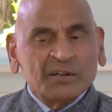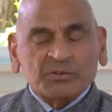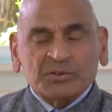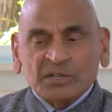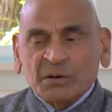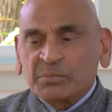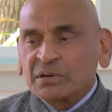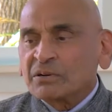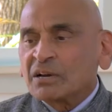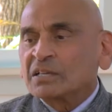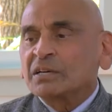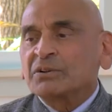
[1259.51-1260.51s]
For example,
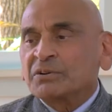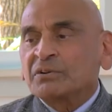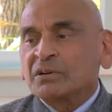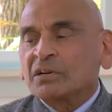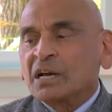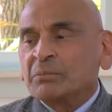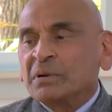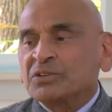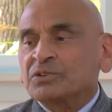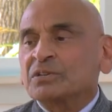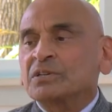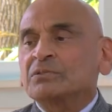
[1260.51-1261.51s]
Radhakrishnan, I
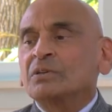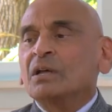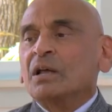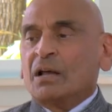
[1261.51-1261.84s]
mentioned this,